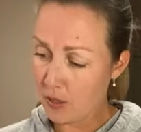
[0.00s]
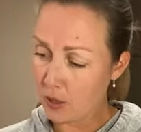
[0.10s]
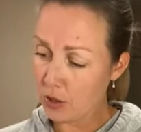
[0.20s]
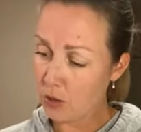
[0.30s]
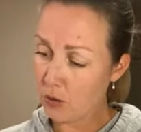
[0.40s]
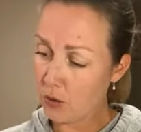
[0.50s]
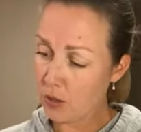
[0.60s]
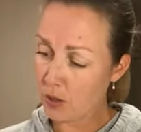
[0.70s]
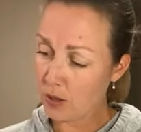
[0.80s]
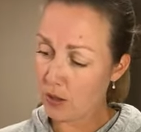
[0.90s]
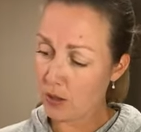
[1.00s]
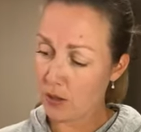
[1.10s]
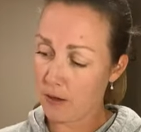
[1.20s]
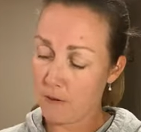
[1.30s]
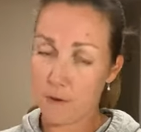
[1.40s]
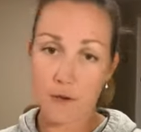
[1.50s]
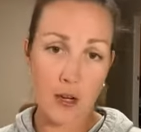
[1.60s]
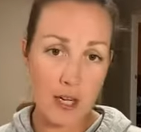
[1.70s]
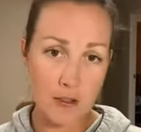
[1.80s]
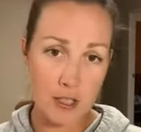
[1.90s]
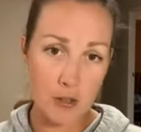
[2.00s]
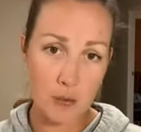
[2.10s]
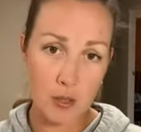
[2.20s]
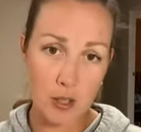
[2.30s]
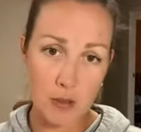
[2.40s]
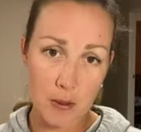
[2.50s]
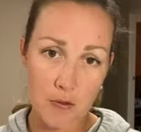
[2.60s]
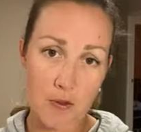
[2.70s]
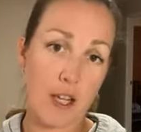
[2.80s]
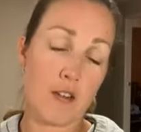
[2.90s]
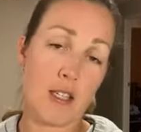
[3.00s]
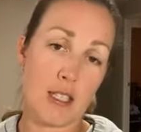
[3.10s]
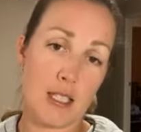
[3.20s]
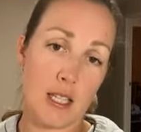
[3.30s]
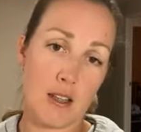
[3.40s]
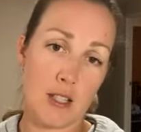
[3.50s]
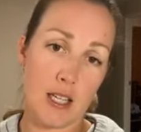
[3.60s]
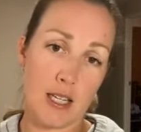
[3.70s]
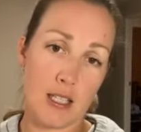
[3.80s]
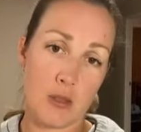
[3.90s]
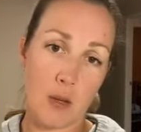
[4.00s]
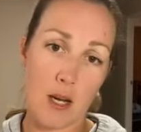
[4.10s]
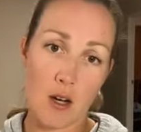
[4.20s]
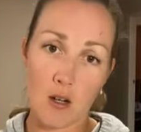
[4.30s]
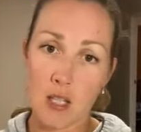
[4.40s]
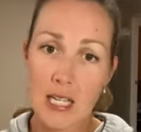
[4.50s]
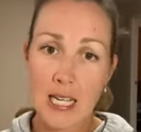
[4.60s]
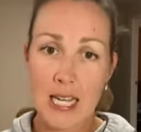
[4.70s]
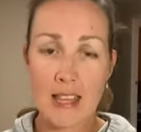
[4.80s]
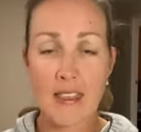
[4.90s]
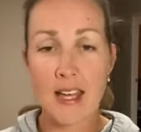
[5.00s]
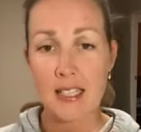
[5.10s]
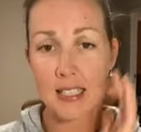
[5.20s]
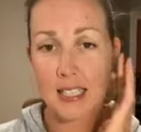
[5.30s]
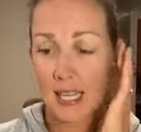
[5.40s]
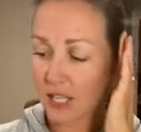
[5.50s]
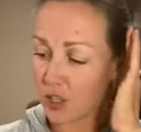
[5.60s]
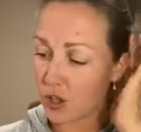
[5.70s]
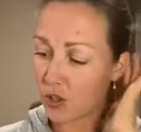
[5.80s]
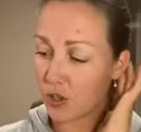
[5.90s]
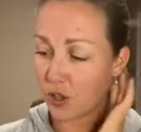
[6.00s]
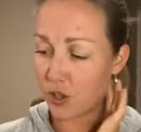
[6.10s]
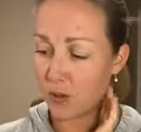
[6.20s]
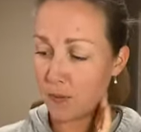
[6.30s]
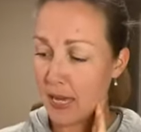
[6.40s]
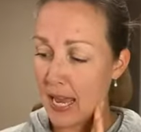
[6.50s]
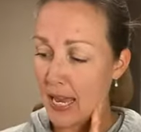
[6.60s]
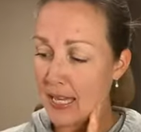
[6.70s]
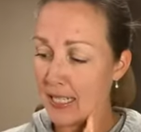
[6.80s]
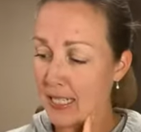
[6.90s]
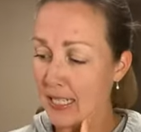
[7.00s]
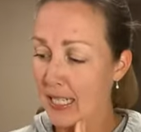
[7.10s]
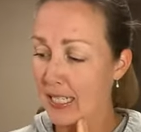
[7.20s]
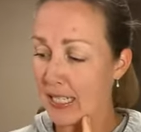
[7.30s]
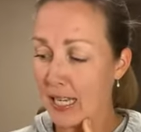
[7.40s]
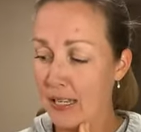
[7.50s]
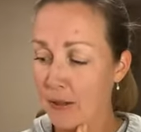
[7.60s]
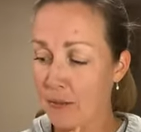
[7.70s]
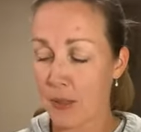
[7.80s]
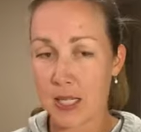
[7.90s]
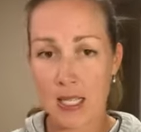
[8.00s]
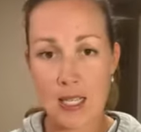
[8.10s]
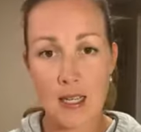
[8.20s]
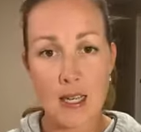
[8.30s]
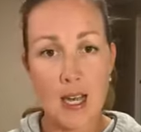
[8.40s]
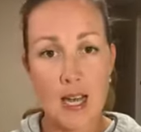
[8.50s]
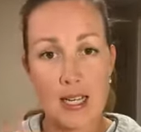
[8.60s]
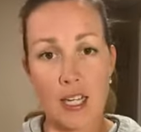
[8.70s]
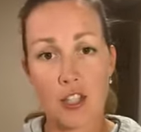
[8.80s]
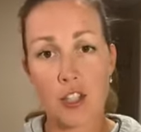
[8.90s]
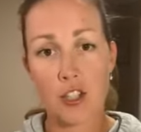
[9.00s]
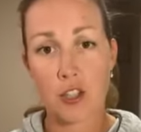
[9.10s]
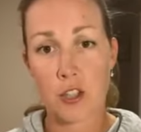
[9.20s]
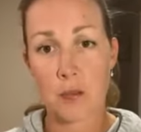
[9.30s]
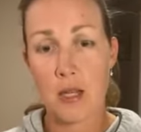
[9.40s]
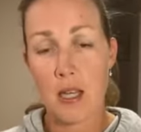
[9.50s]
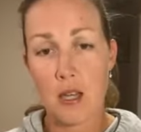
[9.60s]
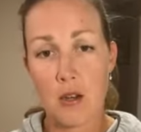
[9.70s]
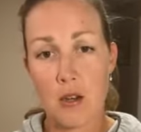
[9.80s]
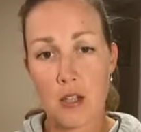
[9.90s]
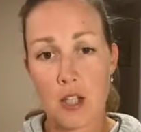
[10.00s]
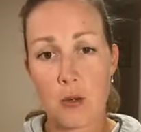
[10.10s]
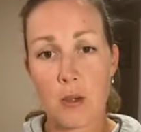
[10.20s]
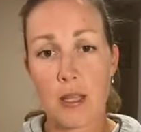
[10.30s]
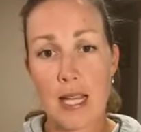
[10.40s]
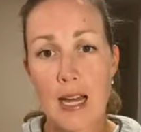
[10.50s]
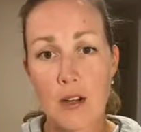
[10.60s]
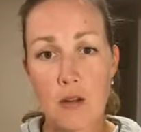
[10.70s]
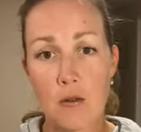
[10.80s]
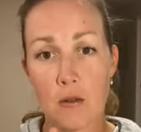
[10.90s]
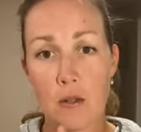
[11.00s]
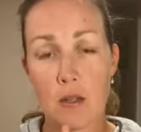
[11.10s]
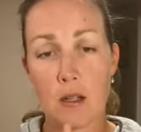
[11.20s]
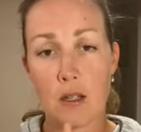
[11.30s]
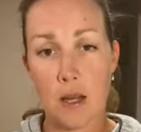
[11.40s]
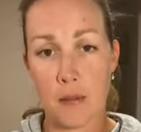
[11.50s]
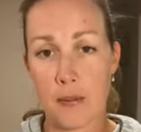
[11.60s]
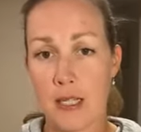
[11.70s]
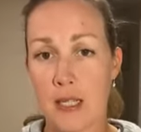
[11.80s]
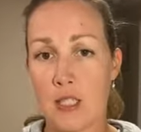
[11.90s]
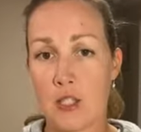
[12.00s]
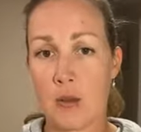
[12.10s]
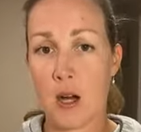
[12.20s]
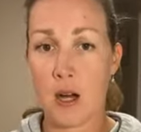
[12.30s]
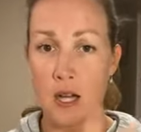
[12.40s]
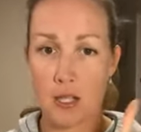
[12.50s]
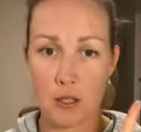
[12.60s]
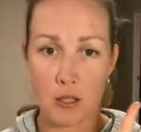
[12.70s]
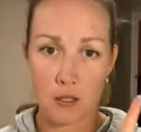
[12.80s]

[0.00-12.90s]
your fragrance, we talked about fragrance the other day as well, in that it's a catch-all term, and it can be a catch-all term to allow companies to hide